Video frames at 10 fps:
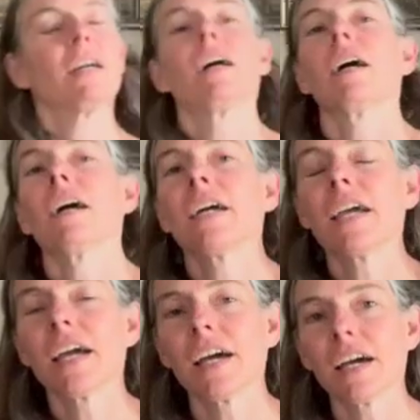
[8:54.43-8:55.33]
I
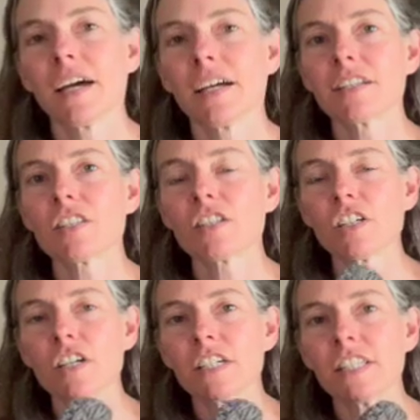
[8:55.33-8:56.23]
had
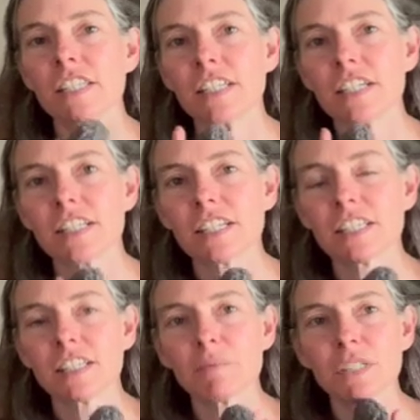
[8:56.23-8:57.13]
started this, I
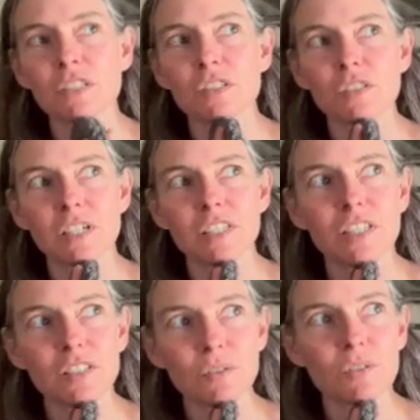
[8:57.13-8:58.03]
think
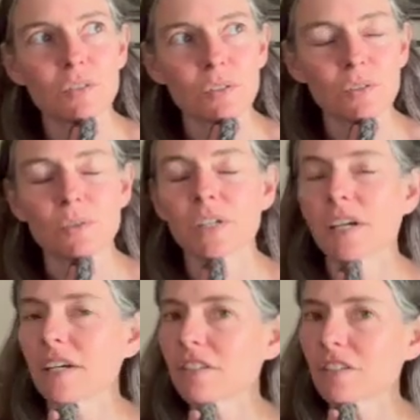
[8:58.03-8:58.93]
I told you the story.
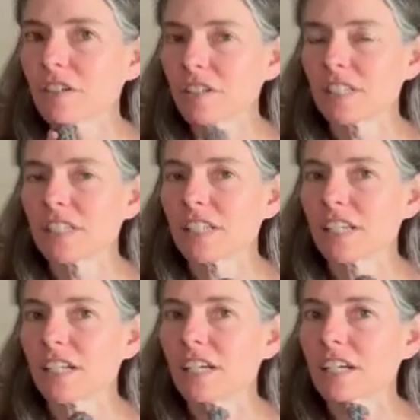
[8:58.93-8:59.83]
I had started this
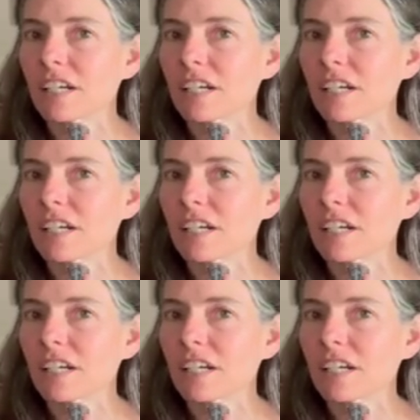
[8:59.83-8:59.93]
at a